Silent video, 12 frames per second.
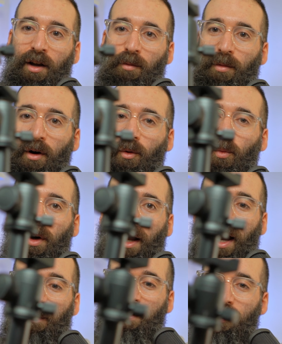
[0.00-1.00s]
But what
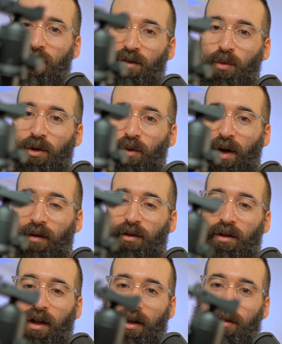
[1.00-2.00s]
happens is when you have the
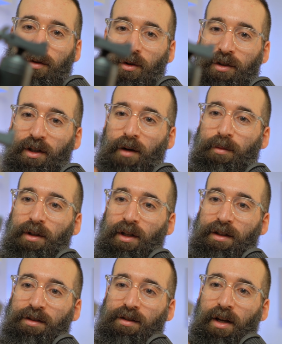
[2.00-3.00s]
legs folded up, and
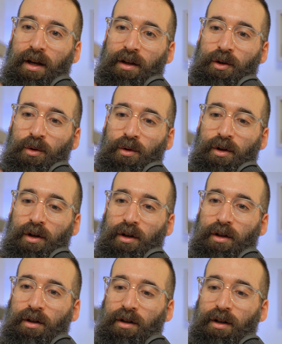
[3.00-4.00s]
let's say
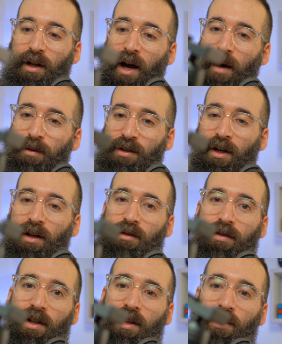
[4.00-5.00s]
your knob is kind
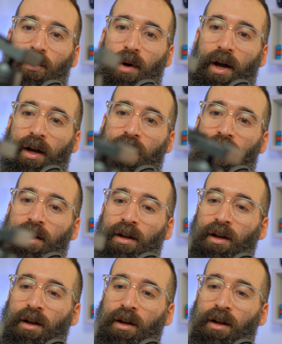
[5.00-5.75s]
of in the way,